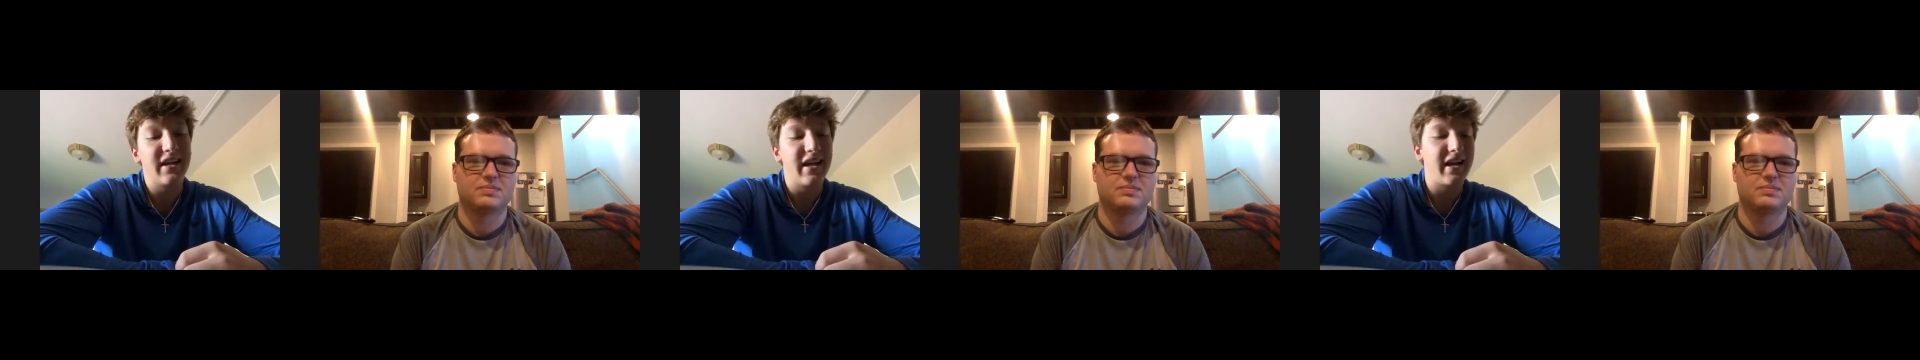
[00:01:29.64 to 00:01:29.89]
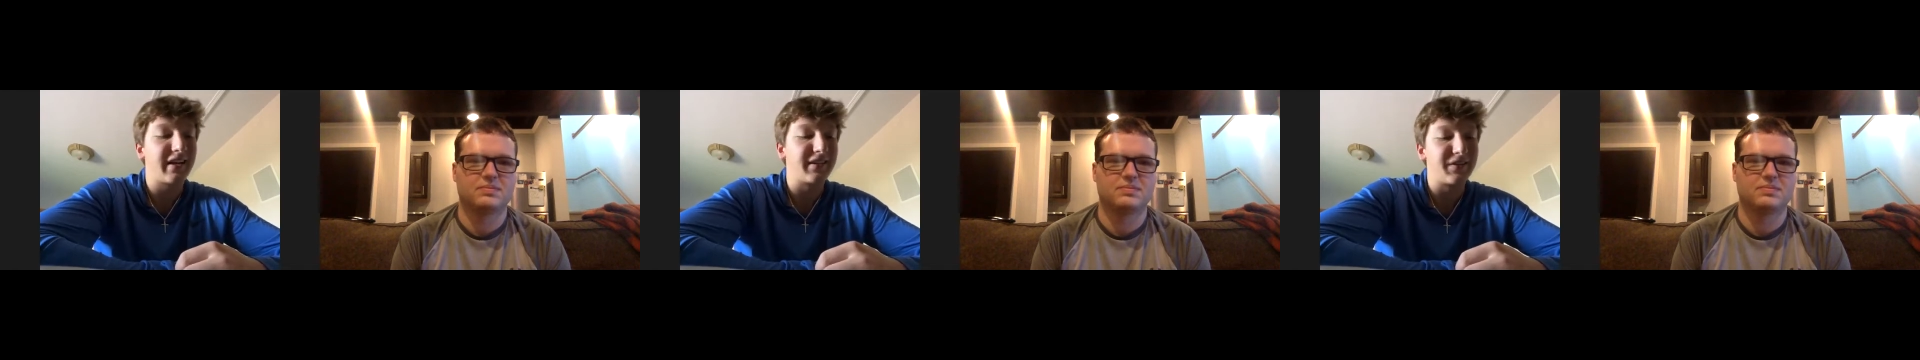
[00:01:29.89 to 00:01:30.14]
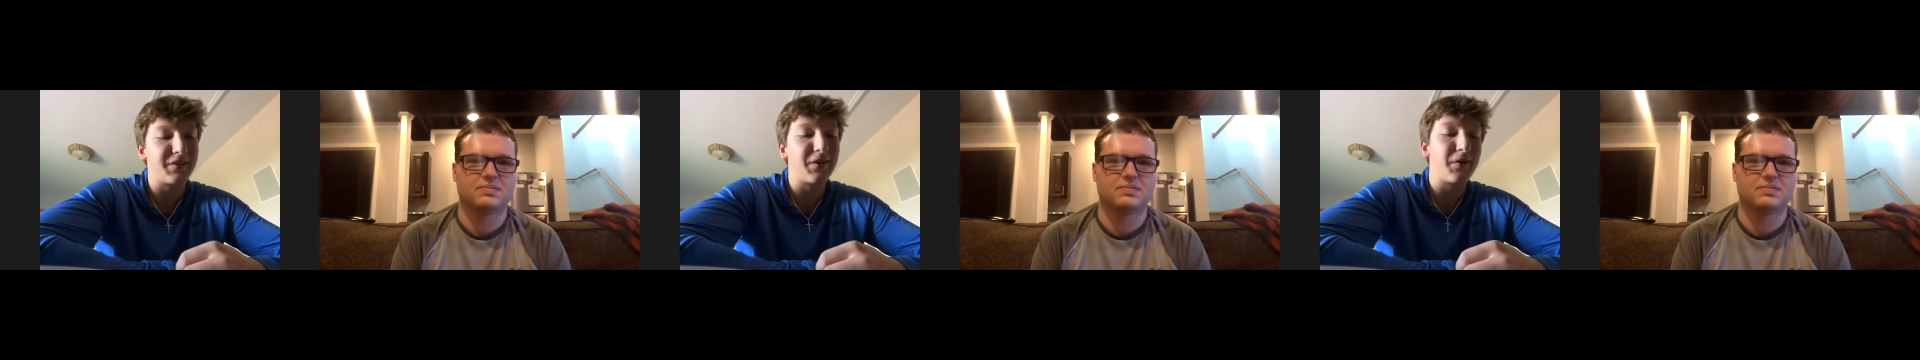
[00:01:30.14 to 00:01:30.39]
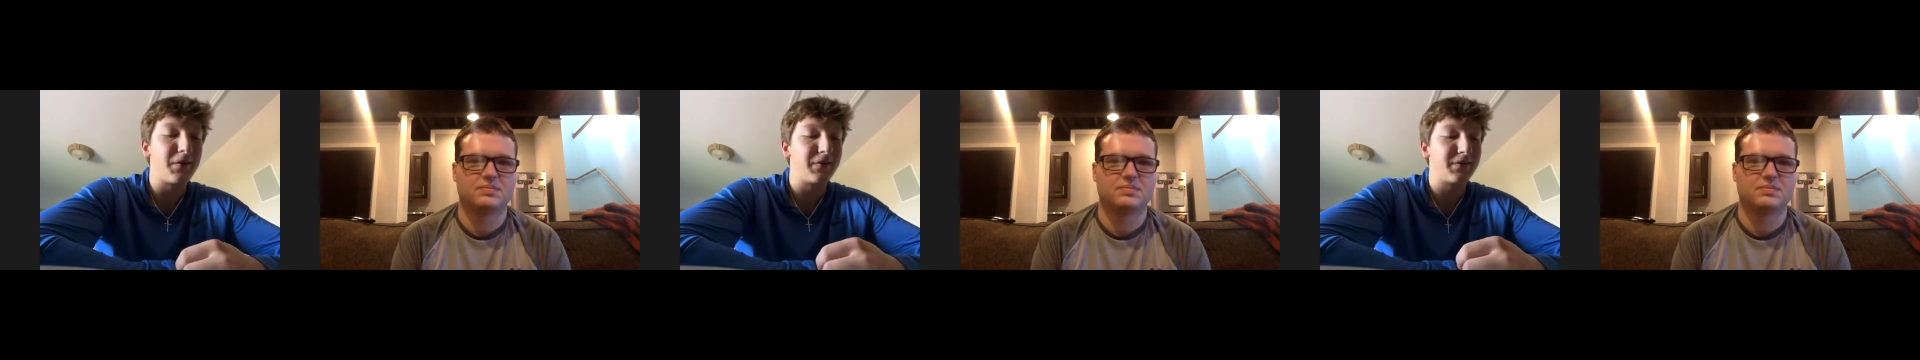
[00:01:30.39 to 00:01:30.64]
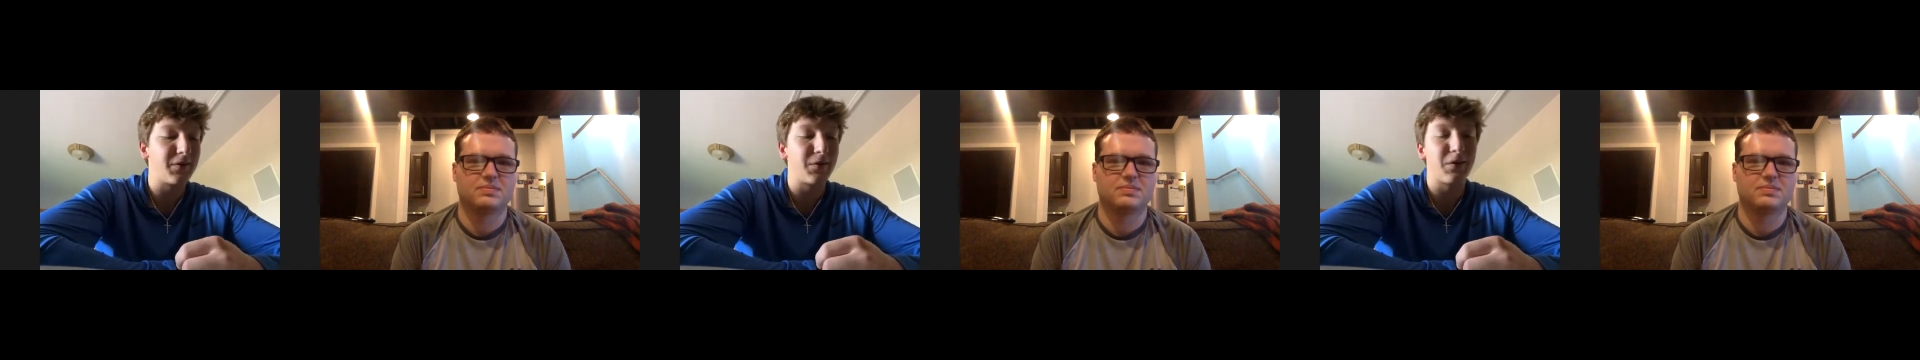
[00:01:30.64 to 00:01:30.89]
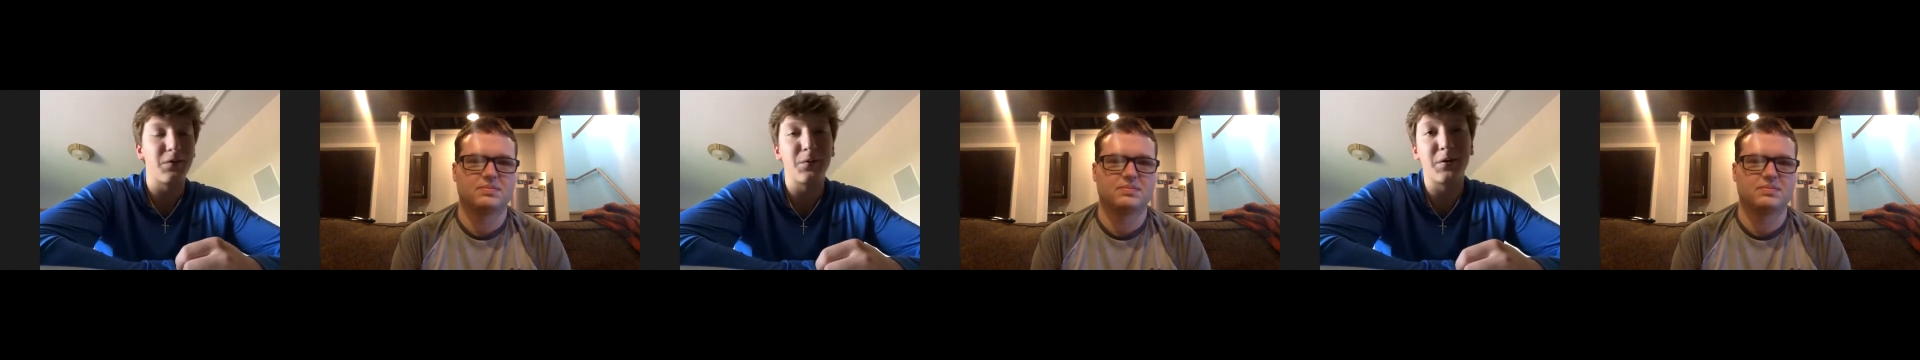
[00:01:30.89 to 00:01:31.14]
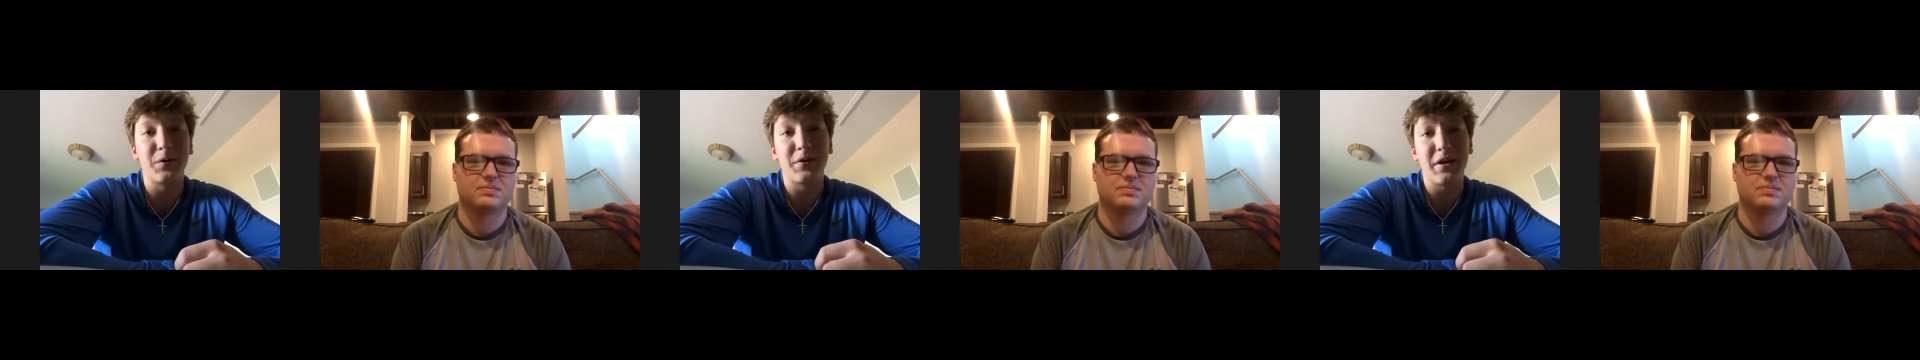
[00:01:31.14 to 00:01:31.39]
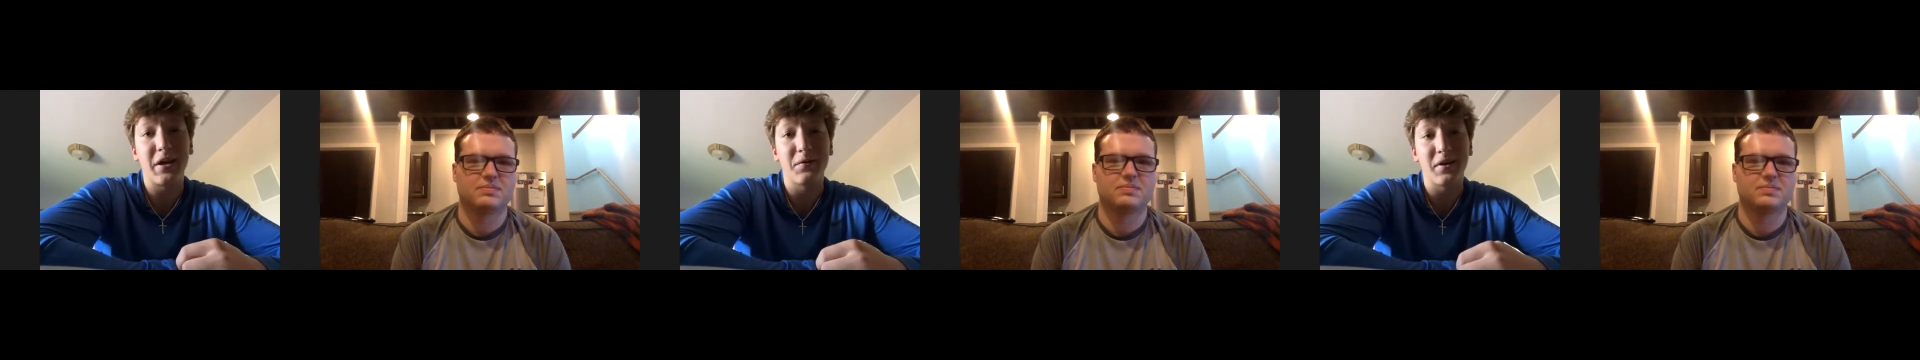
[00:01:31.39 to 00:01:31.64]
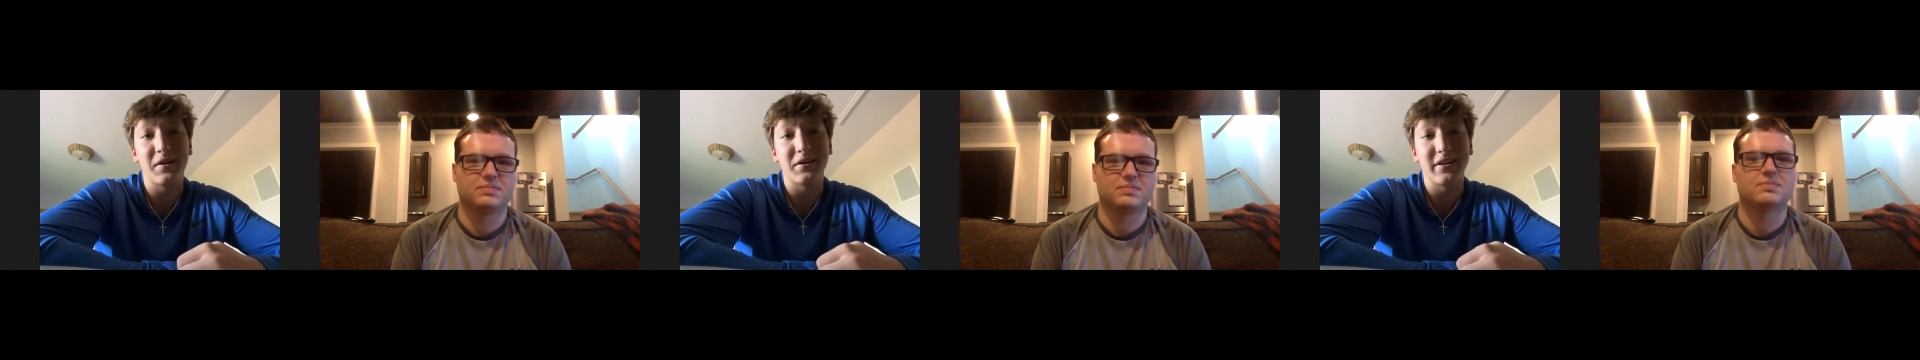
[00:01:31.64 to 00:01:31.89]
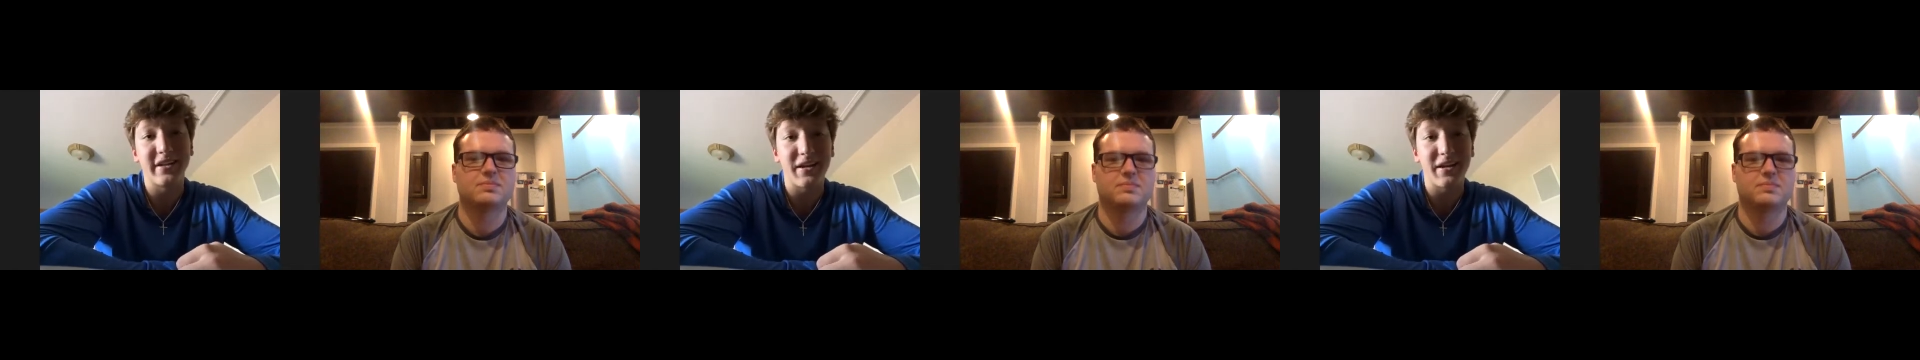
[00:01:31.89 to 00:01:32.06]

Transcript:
Speaker 1: I could show show to the world how how good I